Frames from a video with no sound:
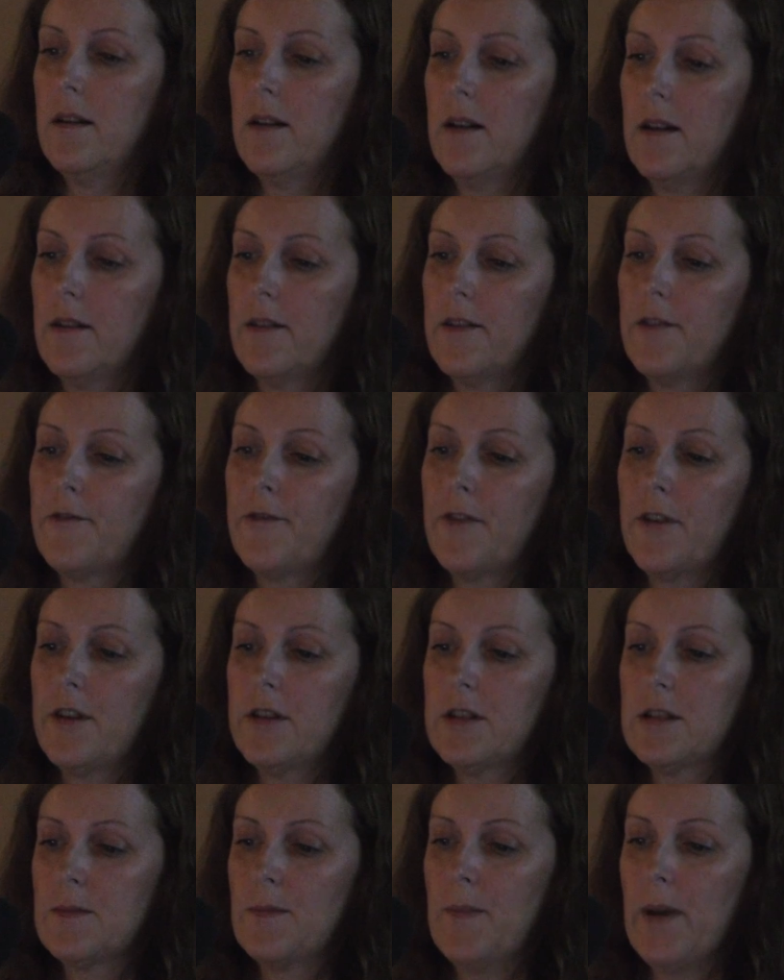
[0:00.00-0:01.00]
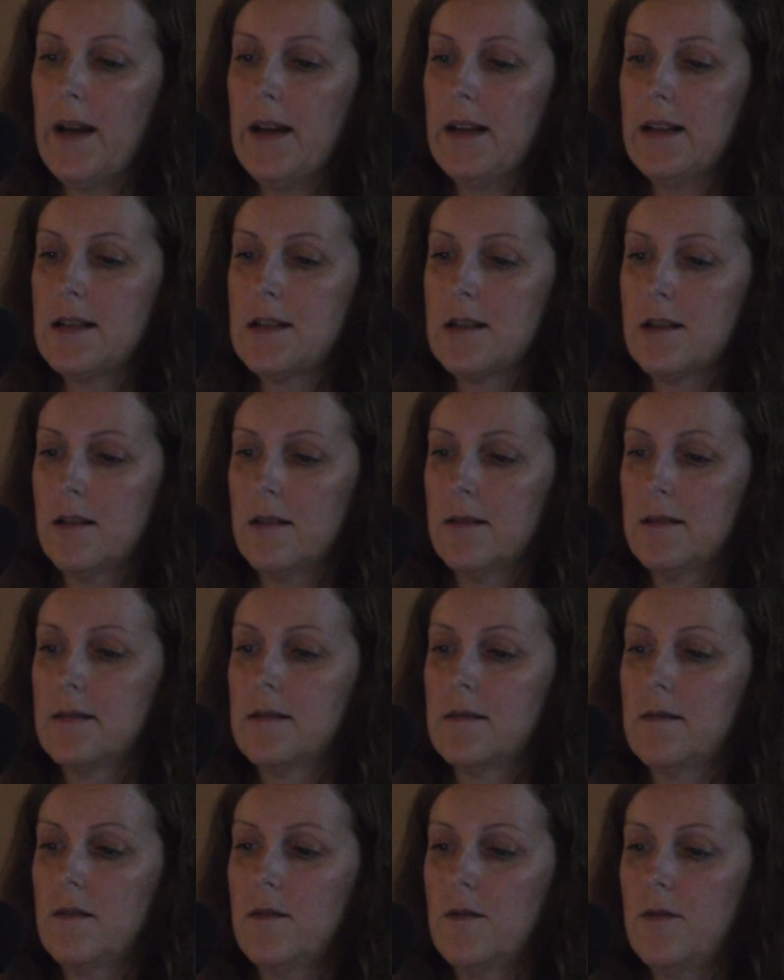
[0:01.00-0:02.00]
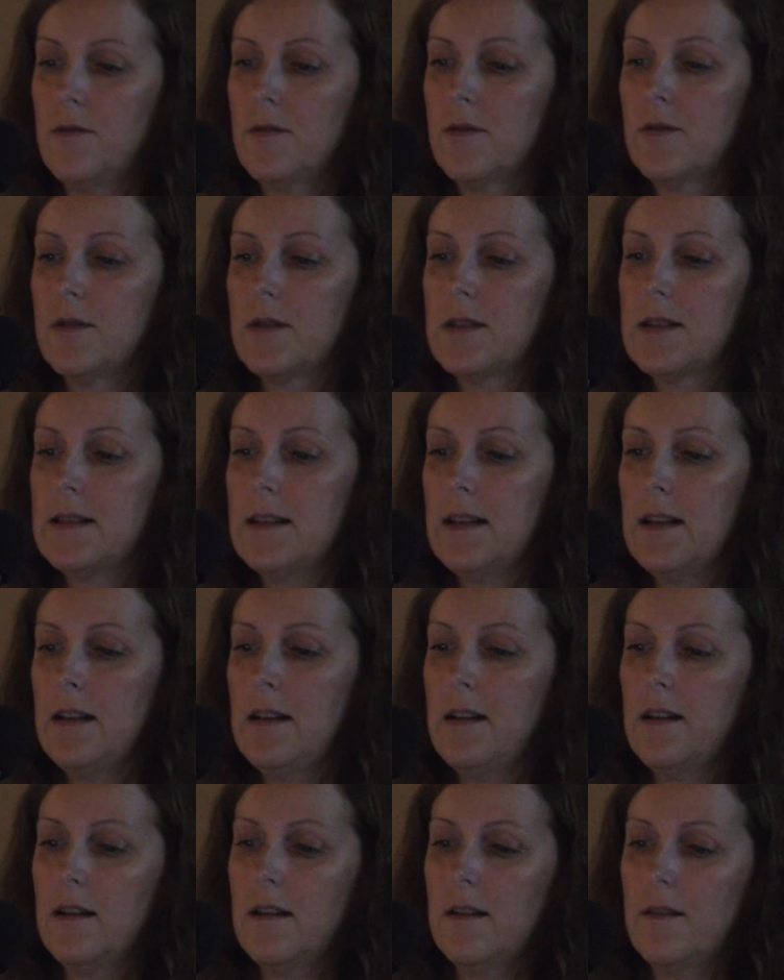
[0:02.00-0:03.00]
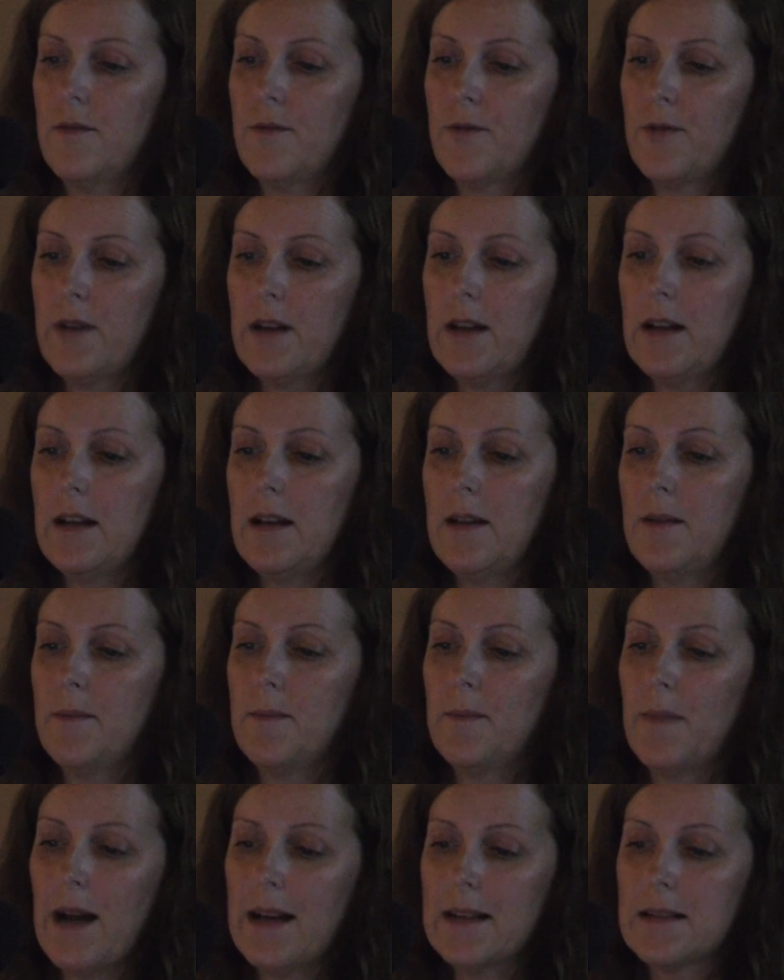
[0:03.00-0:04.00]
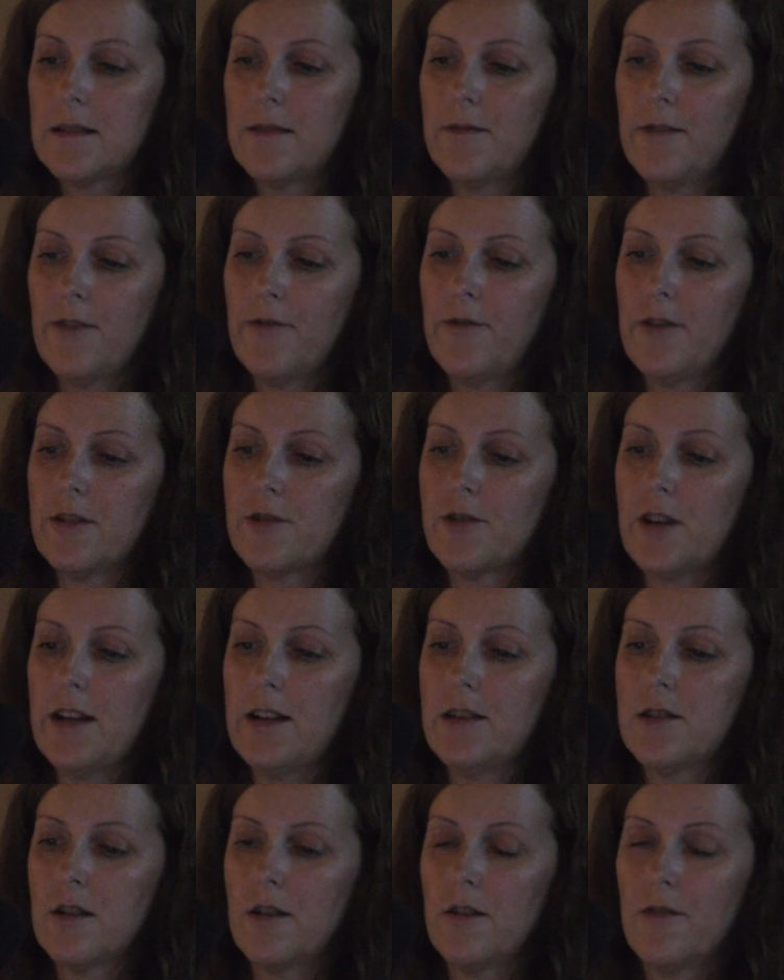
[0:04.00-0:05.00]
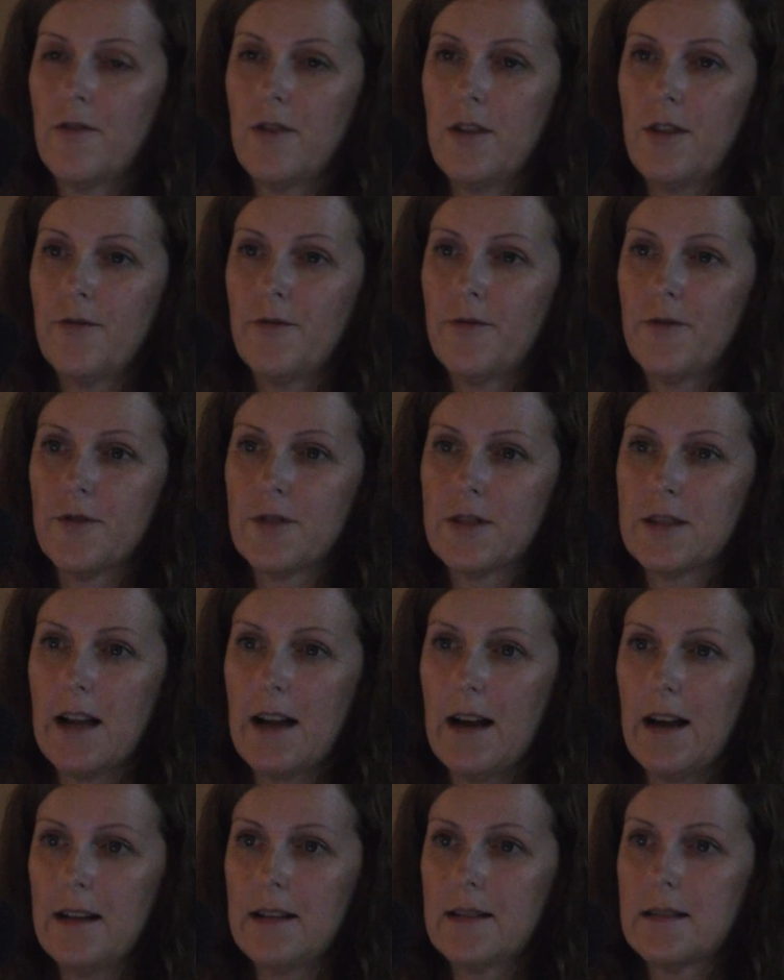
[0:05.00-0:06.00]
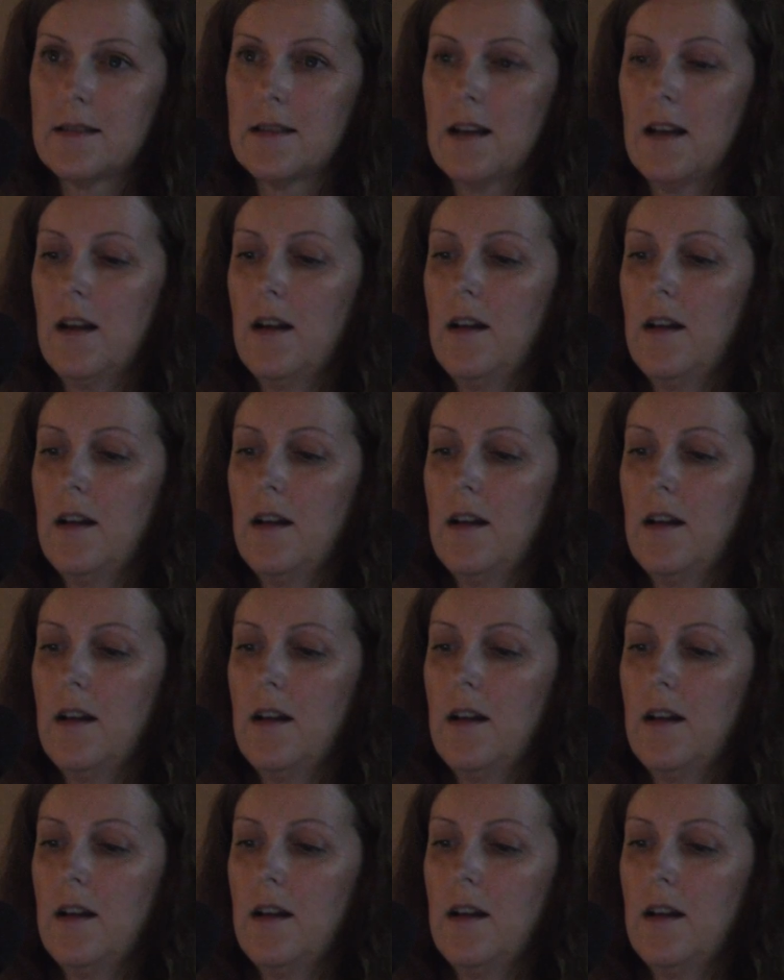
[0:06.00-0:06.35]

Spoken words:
the first patient, you could see really massive infiltration of lymphocytes